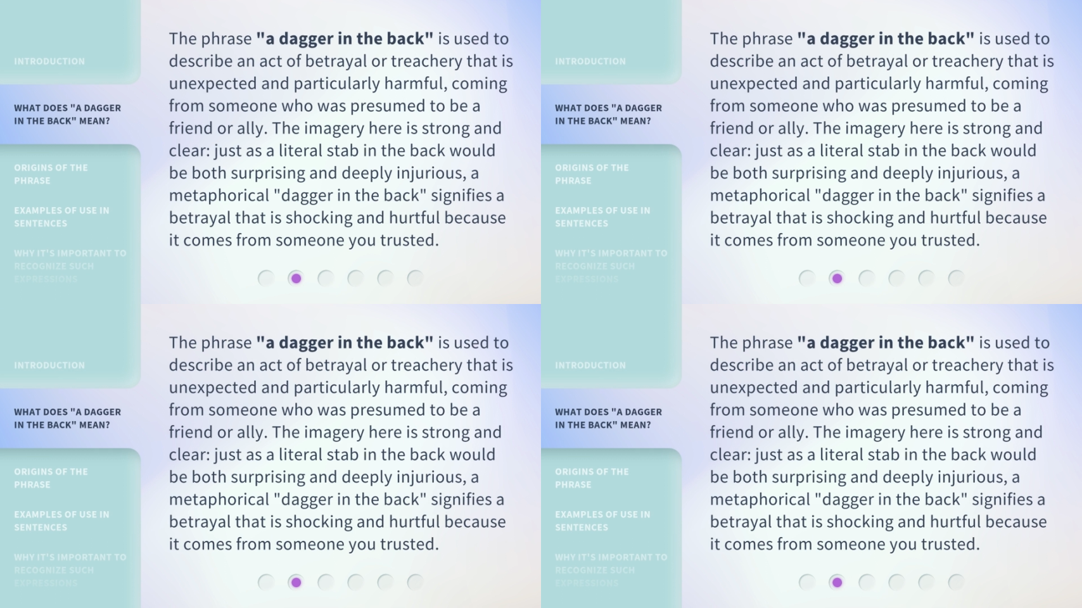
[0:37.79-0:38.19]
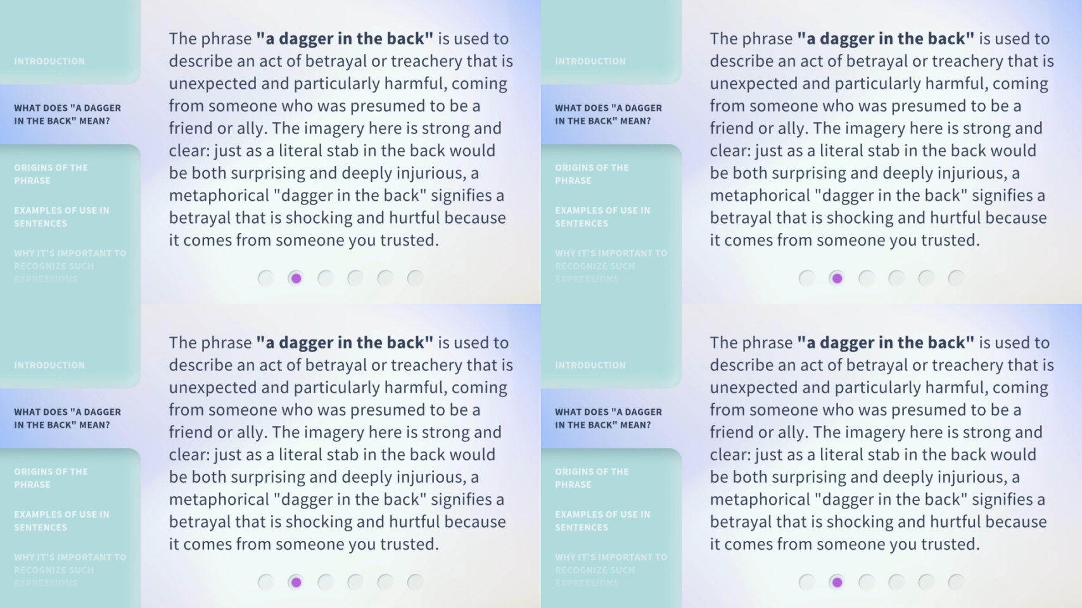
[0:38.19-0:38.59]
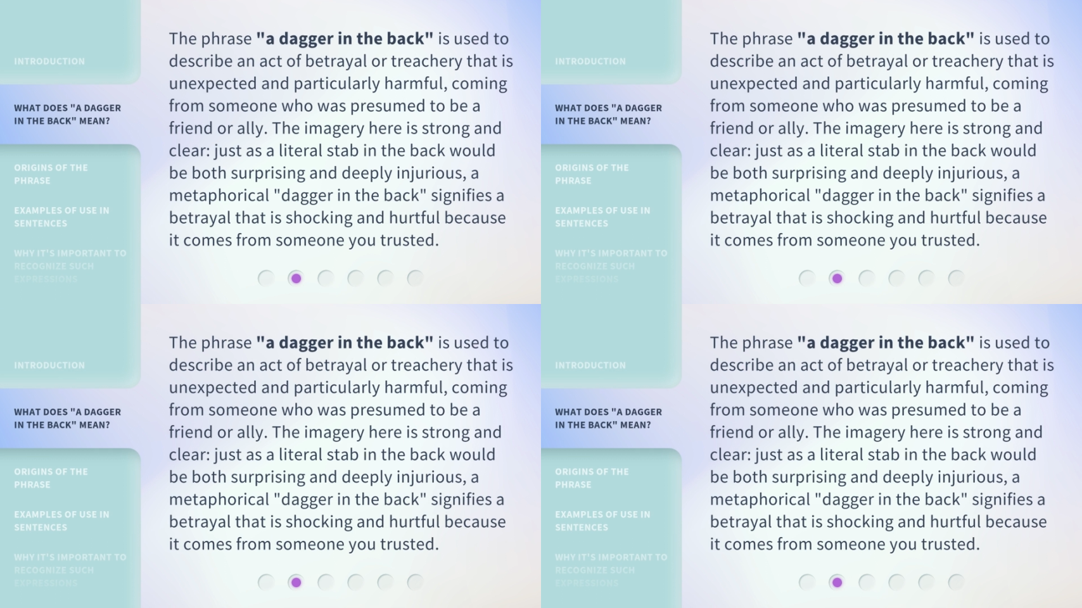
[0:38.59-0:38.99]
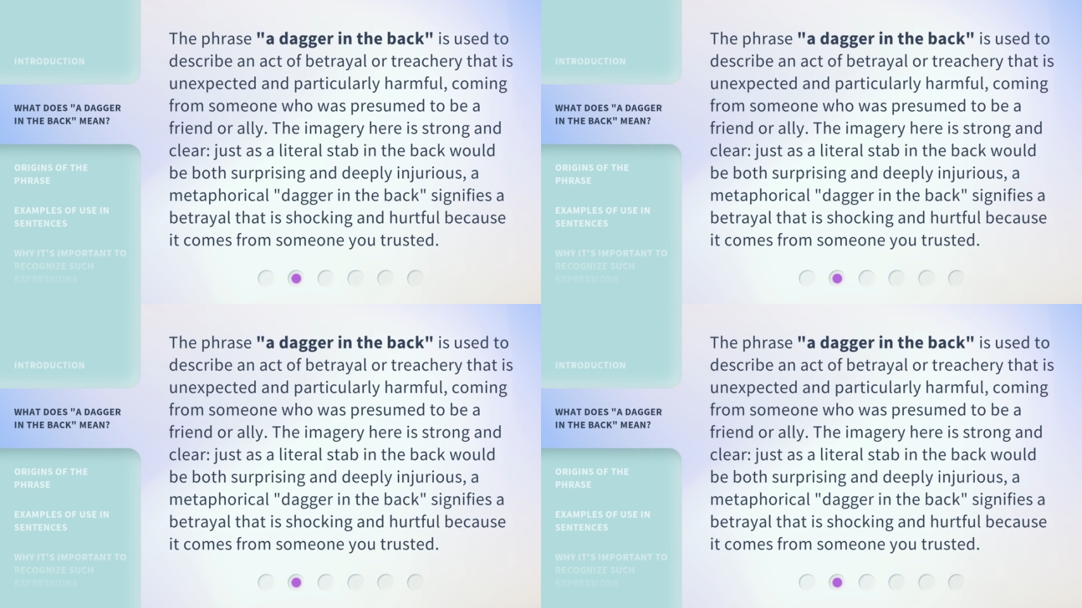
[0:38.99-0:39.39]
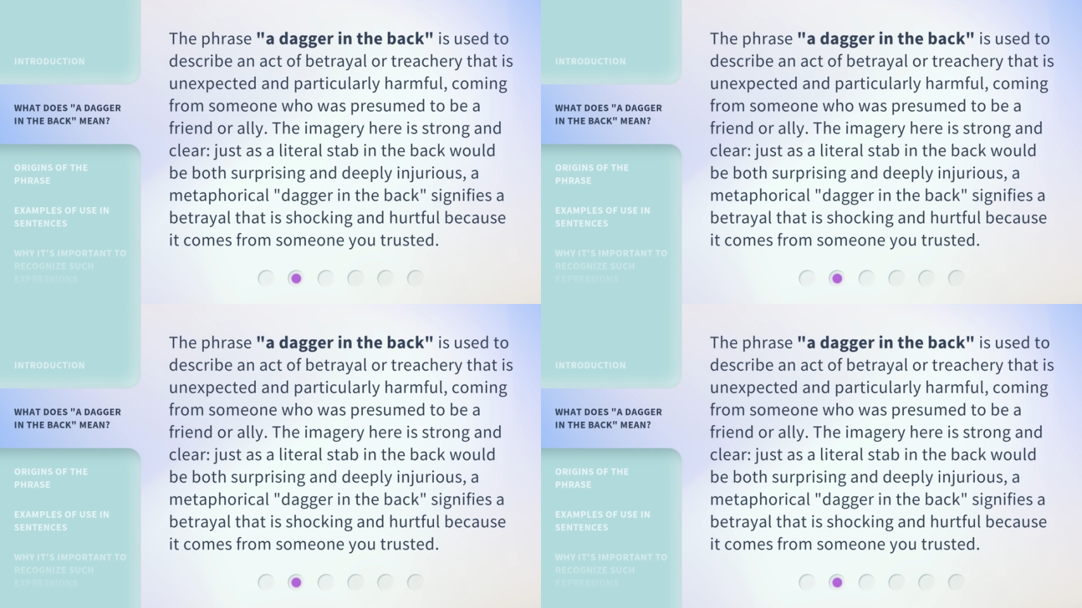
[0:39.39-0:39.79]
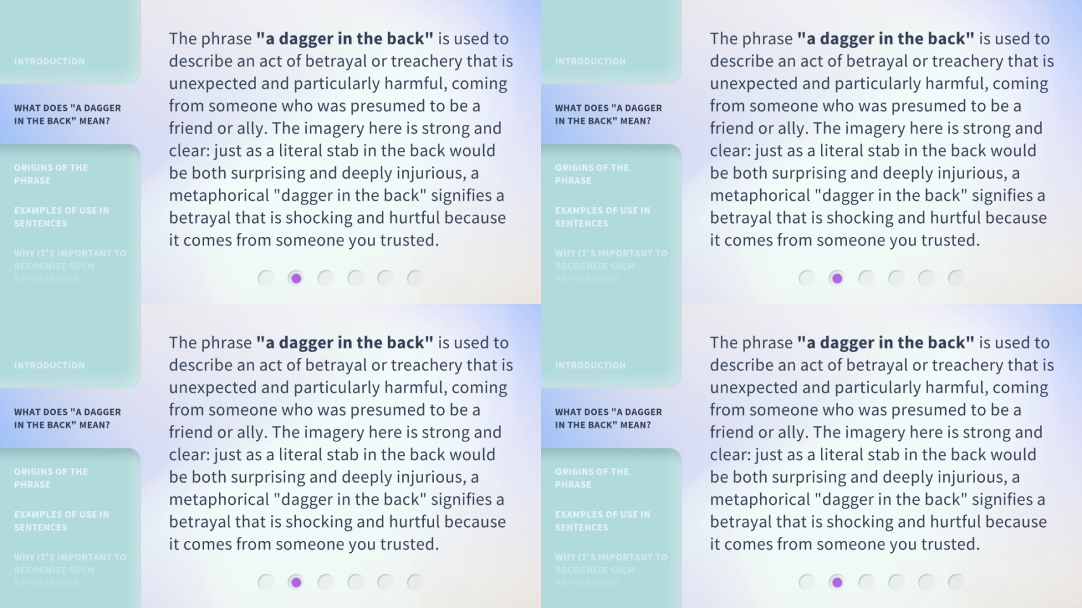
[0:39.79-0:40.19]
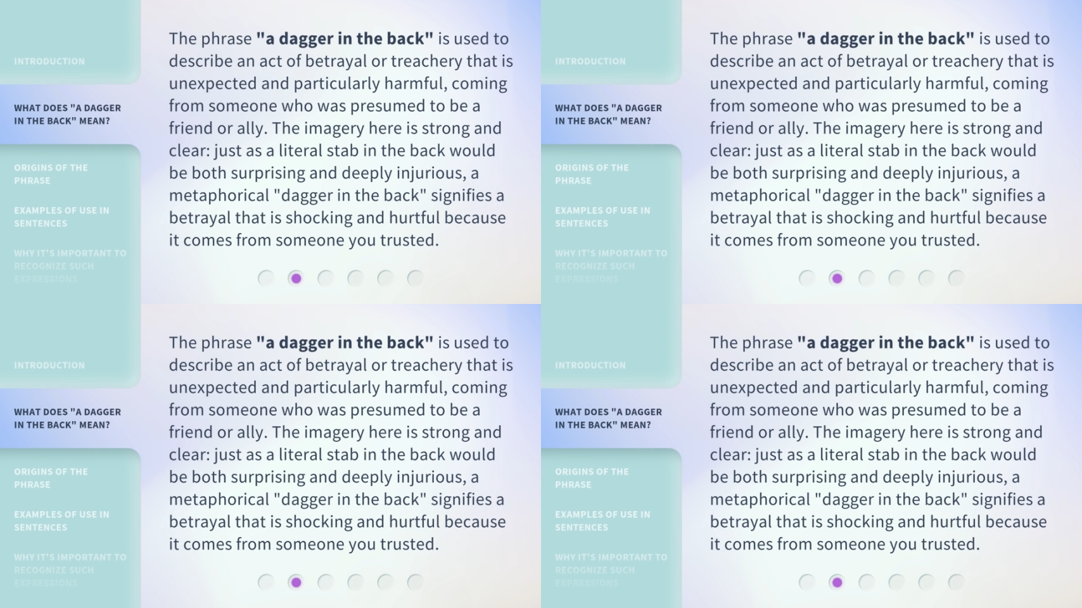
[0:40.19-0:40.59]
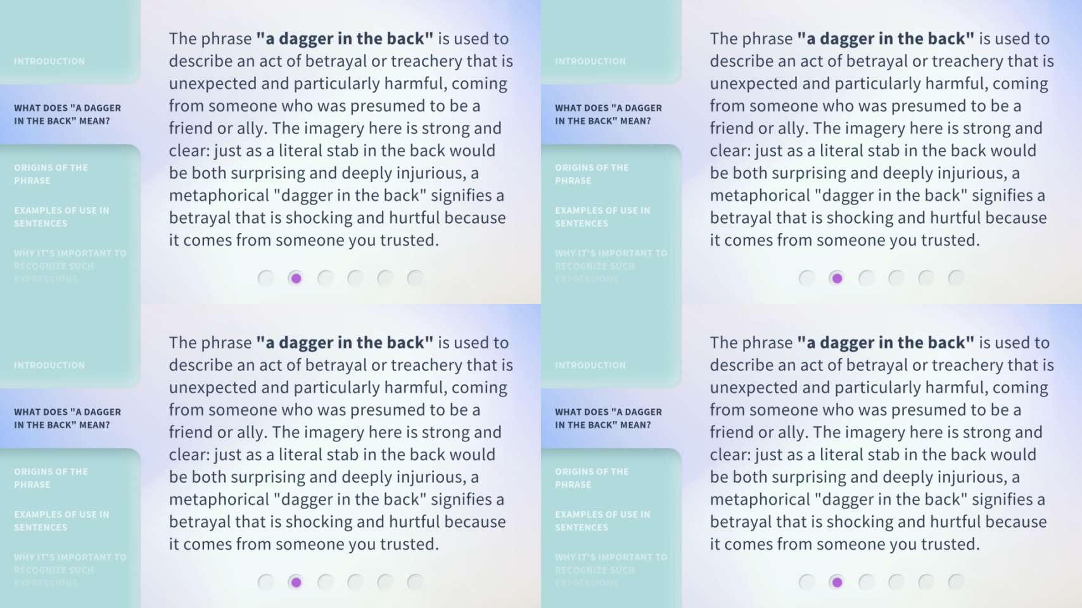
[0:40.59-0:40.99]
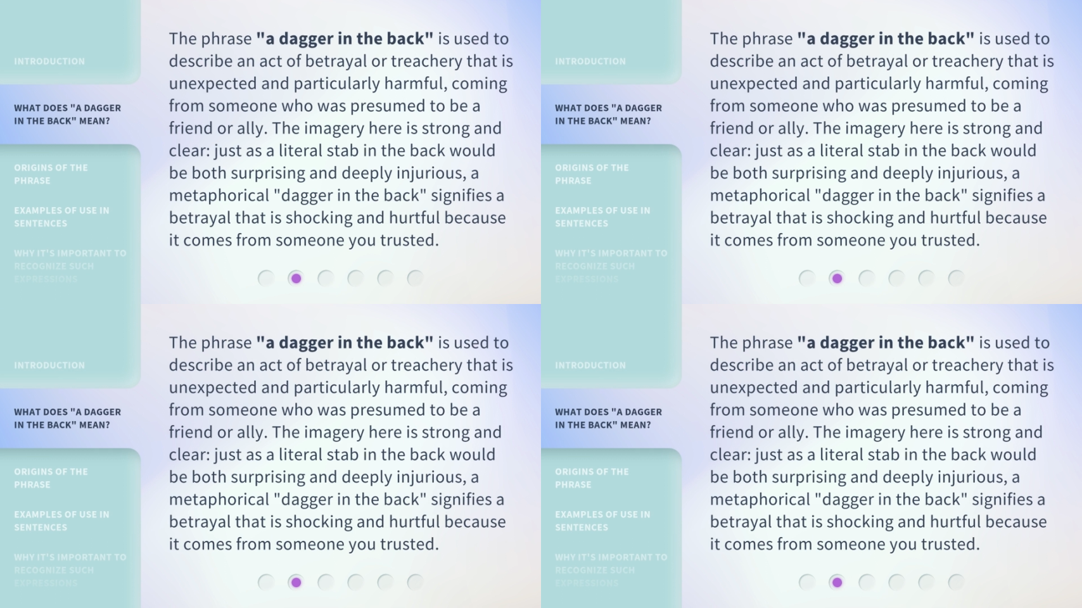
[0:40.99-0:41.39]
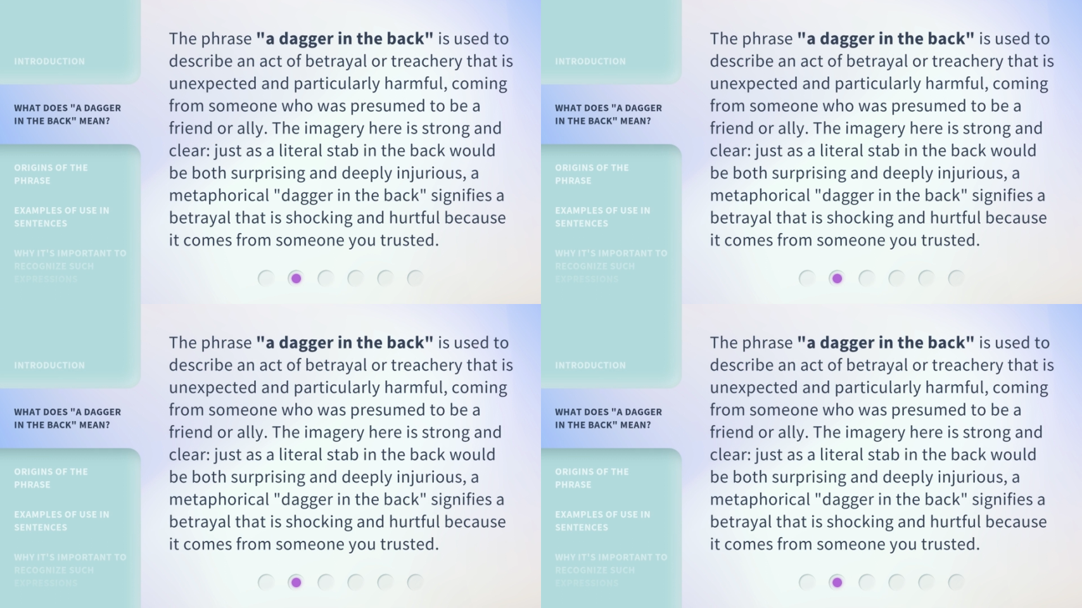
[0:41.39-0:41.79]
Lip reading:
Nobody's mouth can be seen.